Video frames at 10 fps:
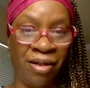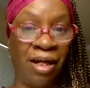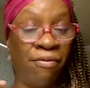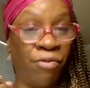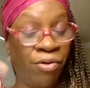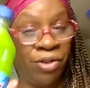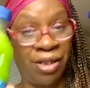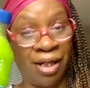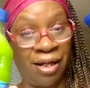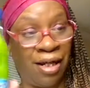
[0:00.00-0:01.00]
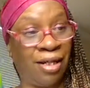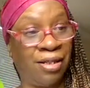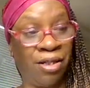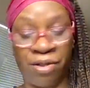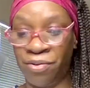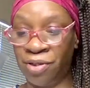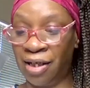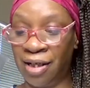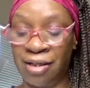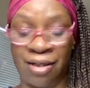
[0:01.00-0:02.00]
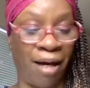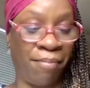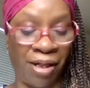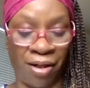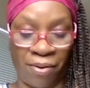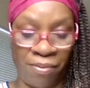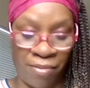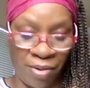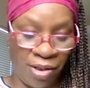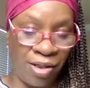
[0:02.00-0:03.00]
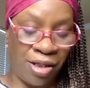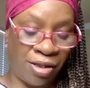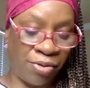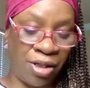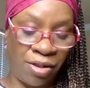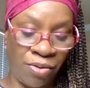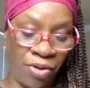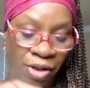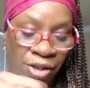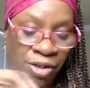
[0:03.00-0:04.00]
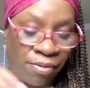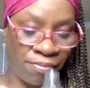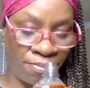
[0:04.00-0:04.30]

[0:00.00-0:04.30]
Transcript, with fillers: If you've seen these and used these, let me know. This one is orange.